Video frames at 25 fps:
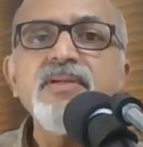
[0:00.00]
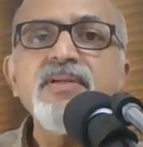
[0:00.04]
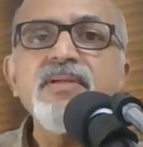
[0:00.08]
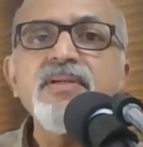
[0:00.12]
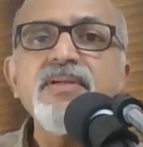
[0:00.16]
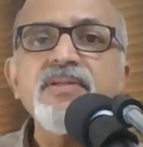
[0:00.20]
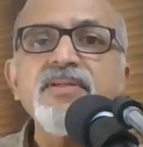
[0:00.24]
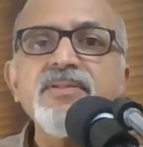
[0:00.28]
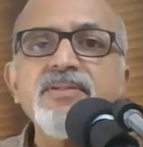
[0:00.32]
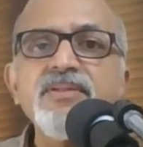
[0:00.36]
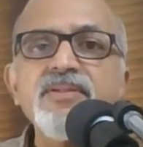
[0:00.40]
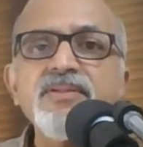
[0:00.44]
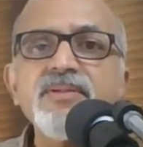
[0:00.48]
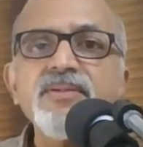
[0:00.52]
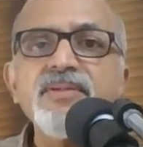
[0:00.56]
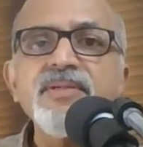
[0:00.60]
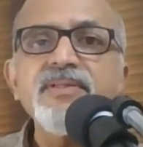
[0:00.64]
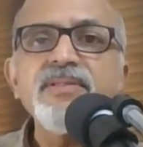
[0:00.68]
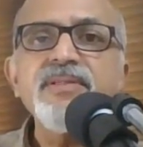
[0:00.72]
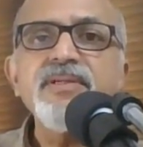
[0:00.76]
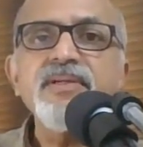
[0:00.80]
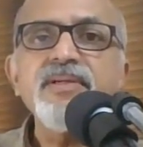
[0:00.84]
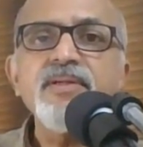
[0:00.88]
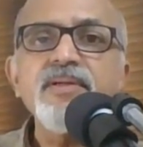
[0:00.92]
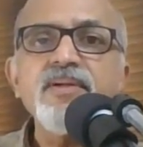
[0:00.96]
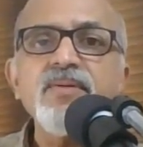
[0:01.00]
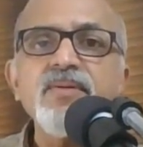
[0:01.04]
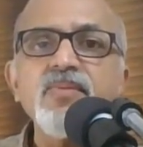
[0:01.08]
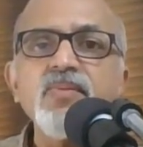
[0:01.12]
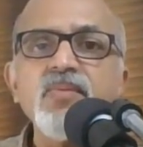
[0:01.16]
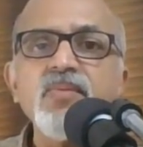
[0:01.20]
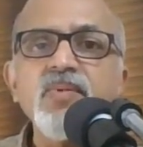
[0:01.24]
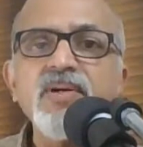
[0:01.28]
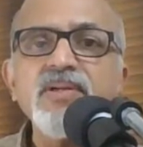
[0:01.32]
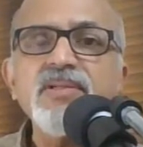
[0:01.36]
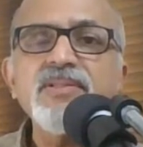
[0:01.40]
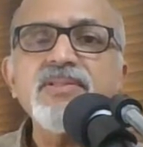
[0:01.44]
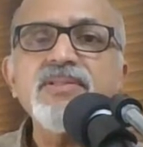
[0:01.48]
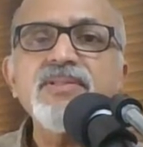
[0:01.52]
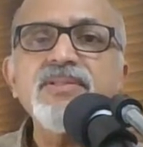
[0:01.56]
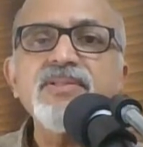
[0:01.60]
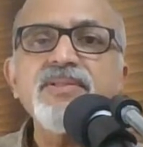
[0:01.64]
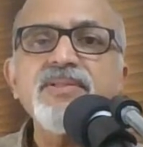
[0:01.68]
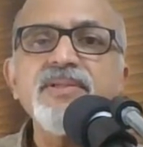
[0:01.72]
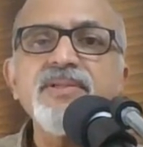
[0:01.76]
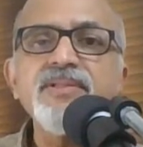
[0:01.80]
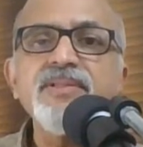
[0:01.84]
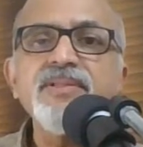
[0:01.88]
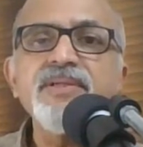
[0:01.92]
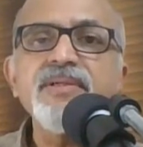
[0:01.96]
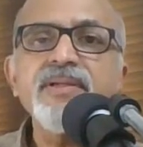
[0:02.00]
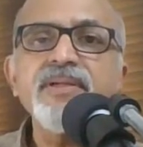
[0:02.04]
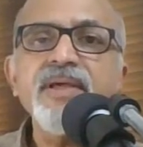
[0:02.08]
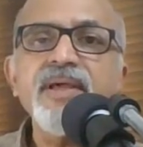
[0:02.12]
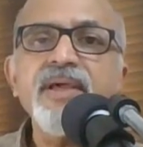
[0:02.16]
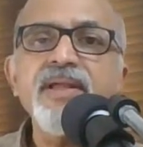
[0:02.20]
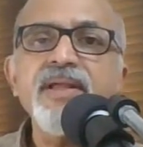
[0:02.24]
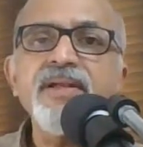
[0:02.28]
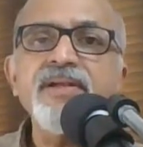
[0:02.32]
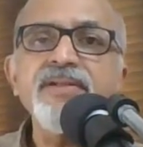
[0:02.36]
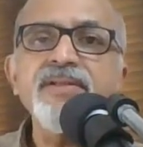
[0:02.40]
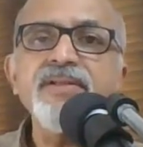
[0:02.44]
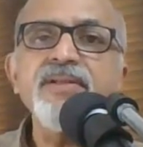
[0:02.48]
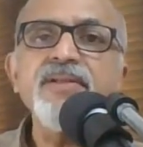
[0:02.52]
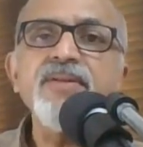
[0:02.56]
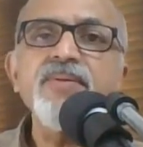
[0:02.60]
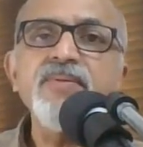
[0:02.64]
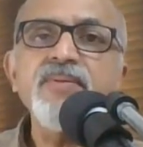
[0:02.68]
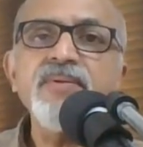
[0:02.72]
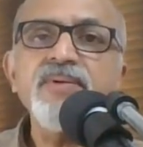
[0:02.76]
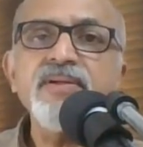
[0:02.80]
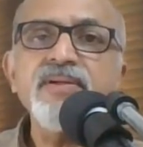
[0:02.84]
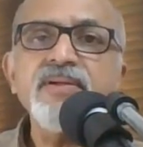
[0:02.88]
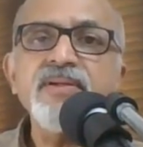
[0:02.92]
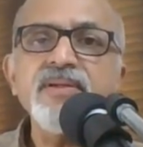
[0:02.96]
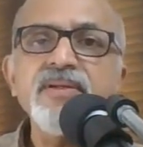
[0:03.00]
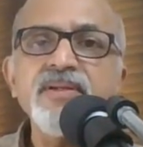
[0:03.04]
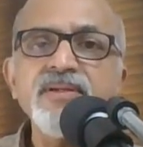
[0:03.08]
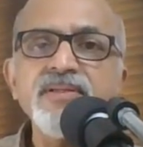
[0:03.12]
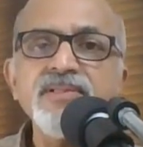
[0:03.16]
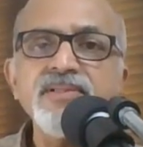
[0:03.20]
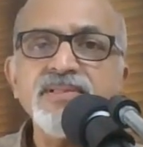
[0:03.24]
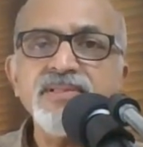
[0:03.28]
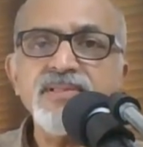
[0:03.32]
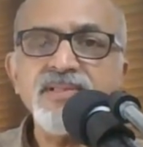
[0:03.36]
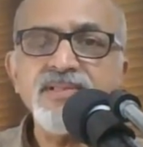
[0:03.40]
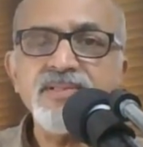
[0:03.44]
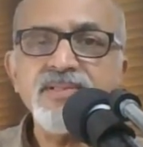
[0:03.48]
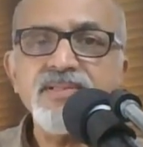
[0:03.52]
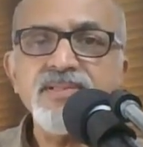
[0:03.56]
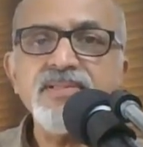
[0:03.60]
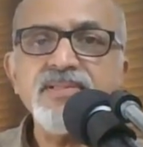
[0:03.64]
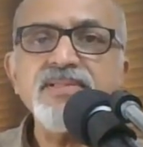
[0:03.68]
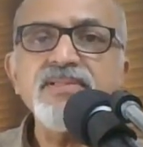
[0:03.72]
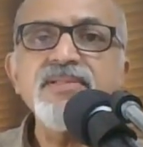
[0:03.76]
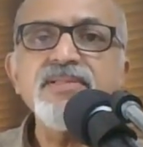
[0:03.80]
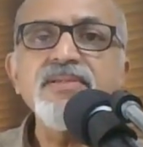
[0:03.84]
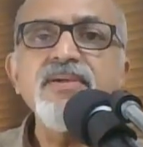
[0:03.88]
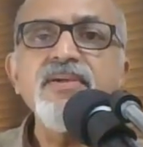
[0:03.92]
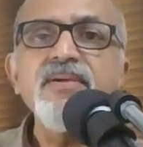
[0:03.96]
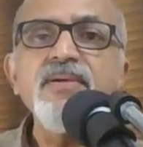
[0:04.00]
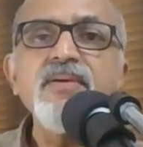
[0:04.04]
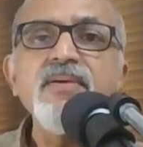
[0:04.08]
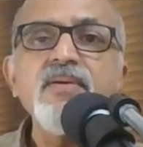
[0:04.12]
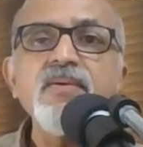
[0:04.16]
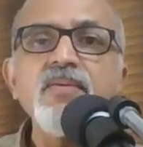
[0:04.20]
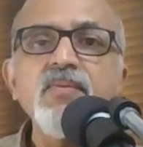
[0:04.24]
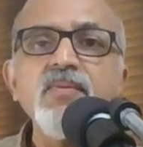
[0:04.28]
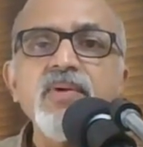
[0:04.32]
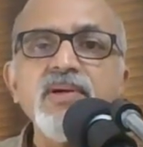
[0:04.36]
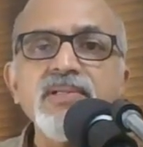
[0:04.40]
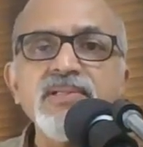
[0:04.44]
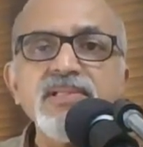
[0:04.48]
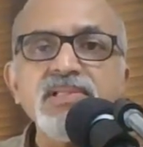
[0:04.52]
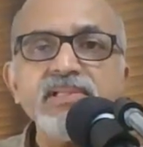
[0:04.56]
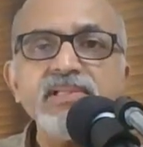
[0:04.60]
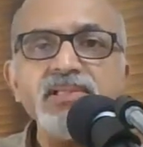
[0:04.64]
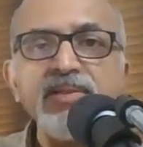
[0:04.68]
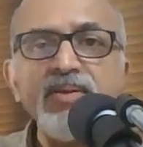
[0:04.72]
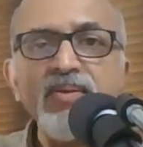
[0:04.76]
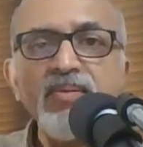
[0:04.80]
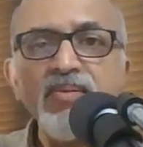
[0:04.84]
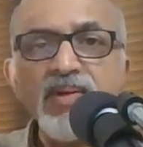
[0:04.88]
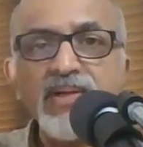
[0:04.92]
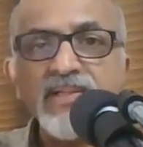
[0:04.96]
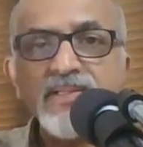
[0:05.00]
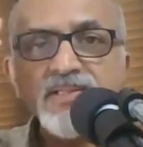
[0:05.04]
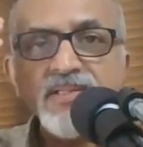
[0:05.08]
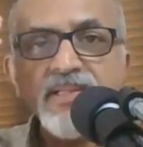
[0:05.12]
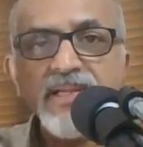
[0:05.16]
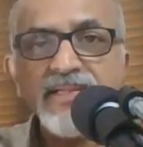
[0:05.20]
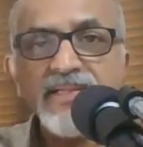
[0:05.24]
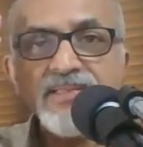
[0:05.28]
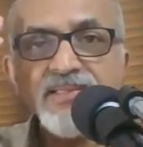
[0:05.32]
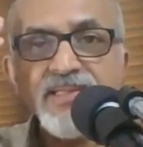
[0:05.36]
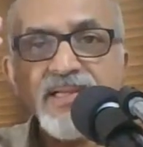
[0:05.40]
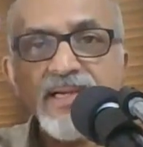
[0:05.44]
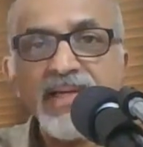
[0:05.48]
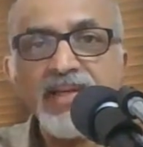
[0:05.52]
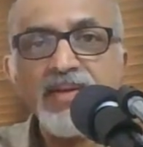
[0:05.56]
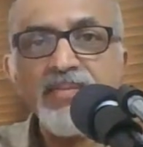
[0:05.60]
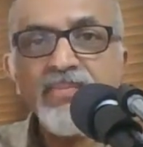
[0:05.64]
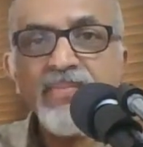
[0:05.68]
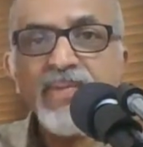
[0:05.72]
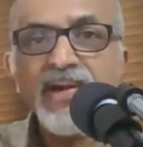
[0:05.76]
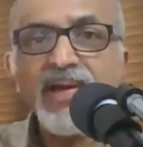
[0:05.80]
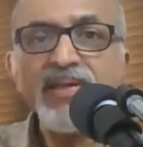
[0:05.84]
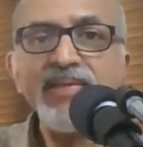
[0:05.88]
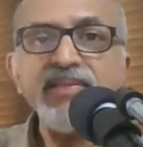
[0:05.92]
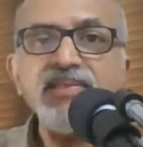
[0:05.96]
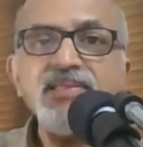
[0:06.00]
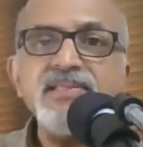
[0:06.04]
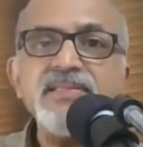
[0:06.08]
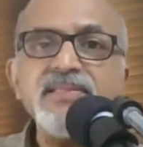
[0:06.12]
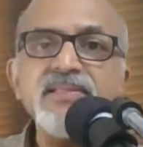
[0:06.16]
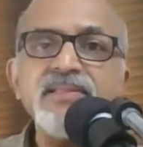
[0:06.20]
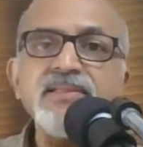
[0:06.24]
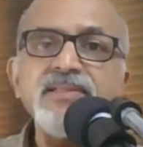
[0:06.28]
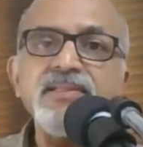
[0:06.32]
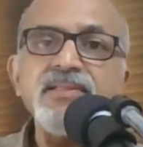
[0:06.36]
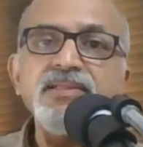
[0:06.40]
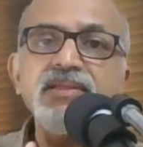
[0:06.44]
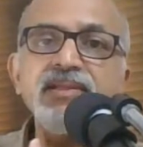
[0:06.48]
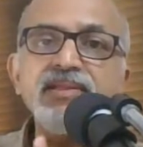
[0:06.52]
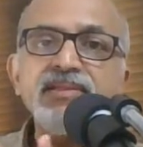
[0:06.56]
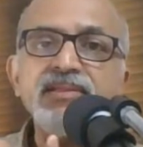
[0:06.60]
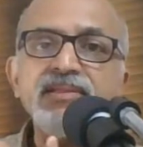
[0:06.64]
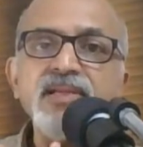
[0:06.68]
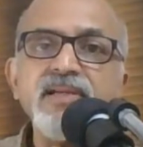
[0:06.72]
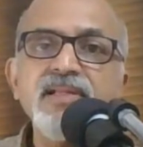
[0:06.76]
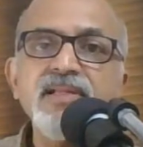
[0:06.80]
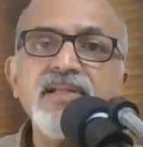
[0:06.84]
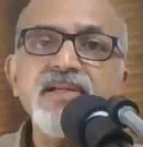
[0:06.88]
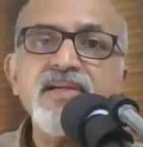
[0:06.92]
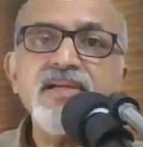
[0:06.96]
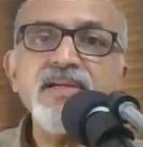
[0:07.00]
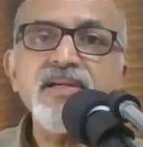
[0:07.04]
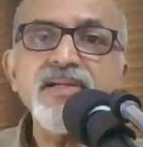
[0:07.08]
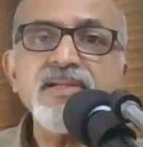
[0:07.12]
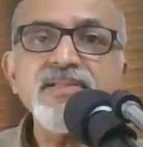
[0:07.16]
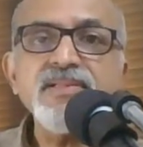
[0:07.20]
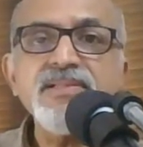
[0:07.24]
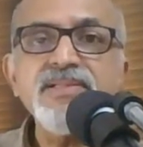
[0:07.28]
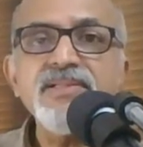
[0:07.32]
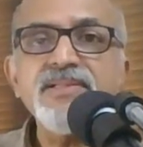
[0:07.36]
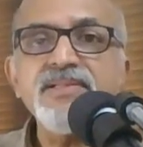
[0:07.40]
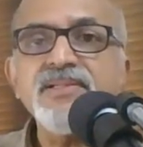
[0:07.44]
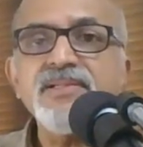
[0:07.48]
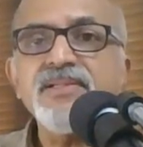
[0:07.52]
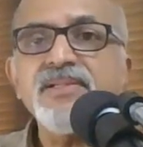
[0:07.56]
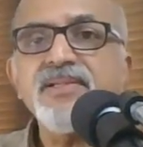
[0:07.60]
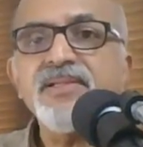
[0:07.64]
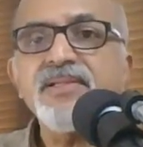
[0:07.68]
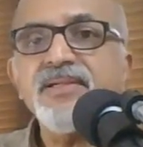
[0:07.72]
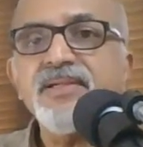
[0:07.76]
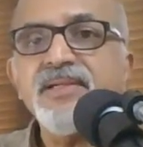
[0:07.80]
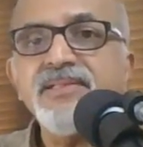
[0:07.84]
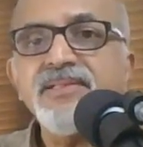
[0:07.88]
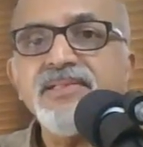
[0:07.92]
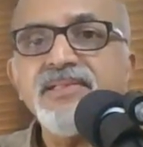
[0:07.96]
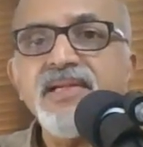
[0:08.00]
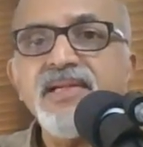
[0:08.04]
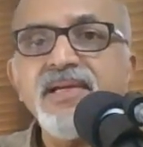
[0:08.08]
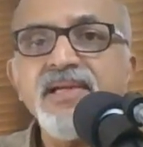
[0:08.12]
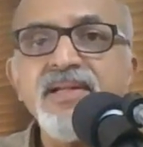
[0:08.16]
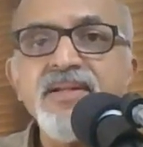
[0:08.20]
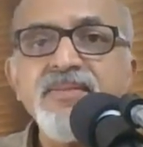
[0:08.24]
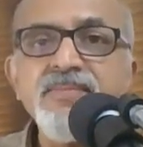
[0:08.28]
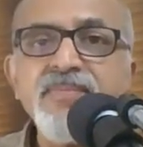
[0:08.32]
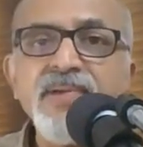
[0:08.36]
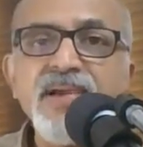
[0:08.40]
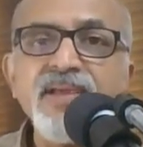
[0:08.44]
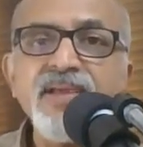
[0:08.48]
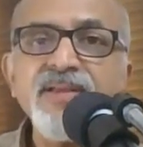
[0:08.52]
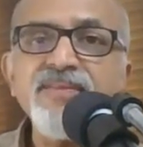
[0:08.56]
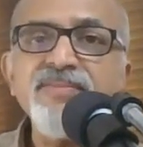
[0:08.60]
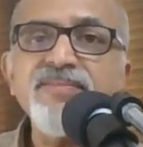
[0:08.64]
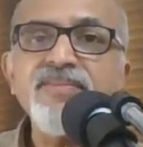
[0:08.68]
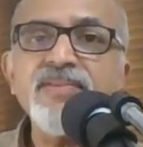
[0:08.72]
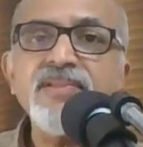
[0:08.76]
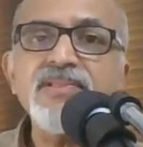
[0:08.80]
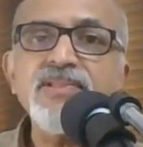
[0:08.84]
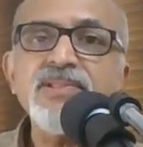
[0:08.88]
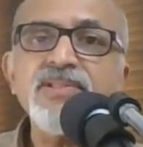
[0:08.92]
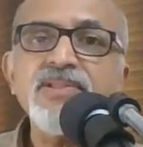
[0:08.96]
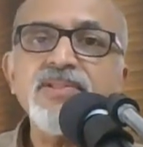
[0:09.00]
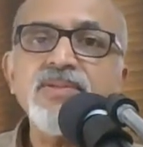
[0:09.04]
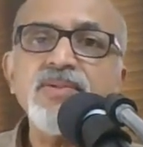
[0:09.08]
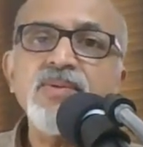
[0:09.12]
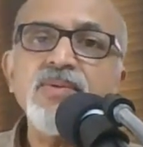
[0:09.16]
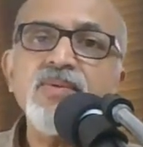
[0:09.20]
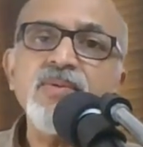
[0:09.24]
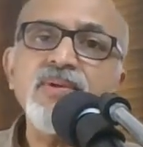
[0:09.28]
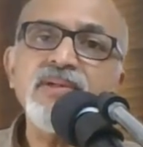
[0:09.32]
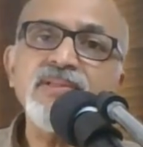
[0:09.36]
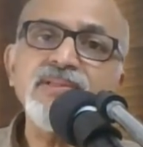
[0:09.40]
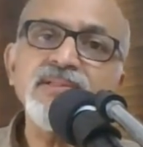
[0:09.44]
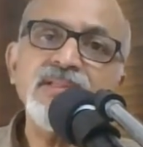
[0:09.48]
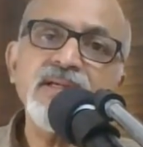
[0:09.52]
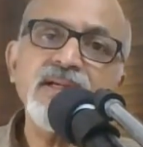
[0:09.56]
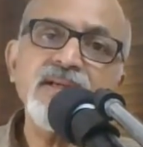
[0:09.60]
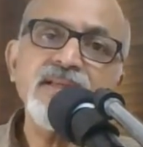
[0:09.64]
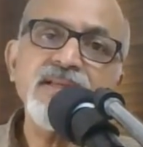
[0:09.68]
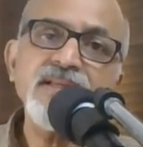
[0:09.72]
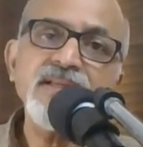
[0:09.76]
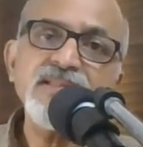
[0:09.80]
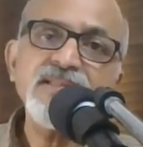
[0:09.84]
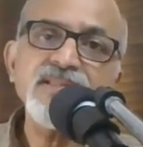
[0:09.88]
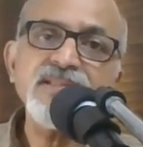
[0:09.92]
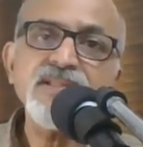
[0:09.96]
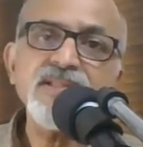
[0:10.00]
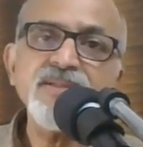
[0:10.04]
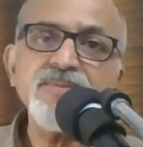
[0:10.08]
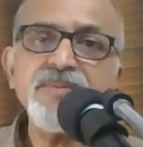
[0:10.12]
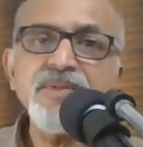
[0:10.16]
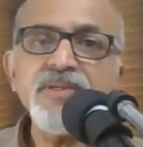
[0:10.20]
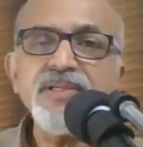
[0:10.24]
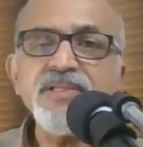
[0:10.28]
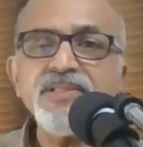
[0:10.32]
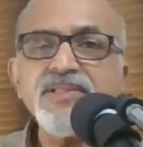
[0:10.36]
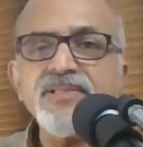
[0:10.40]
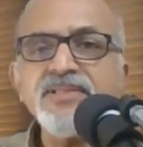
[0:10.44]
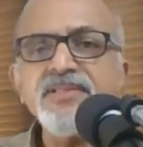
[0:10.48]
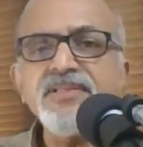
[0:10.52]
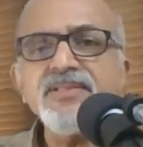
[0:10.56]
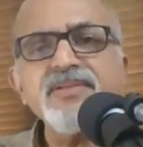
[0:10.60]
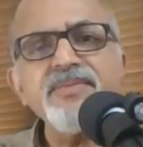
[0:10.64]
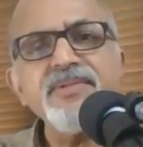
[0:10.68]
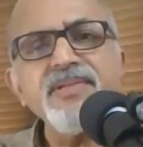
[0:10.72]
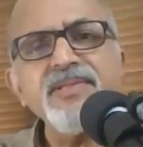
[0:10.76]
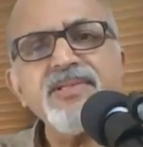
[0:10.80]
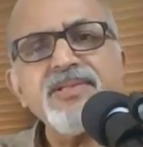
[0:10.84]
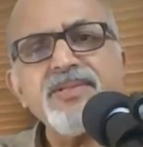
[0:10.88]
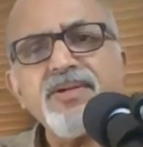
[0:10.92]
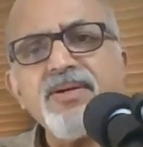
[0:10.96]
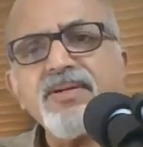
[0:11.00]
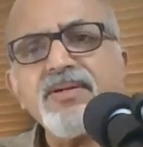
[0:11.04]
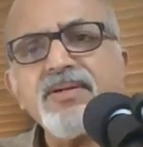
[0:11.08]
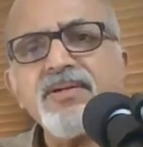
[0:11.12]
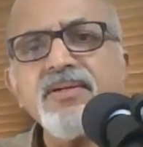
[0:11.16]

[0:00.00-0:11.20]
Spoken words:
together work together and deliver results? What is the agile mindset and agile culture and agile manifesto, agile estimation? So we talk